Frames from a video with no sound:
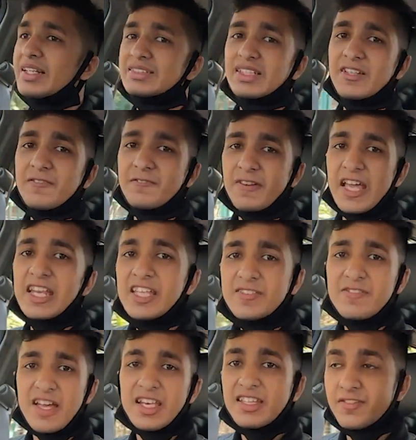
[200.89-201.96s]
as a
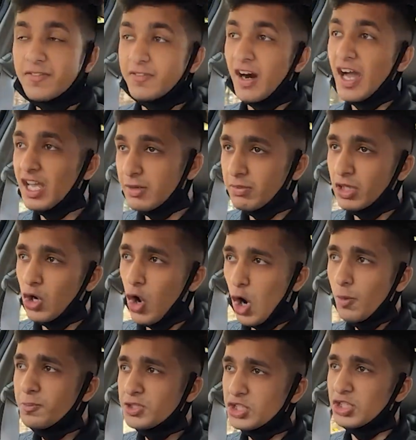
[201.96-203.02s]
very viable
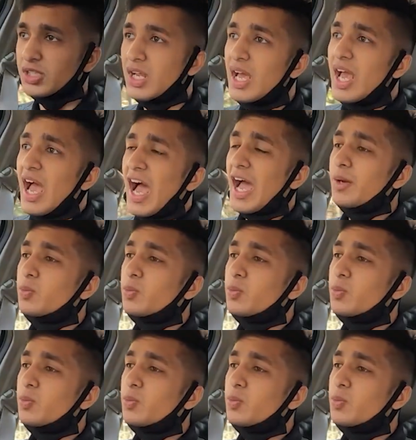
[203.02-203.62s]
option.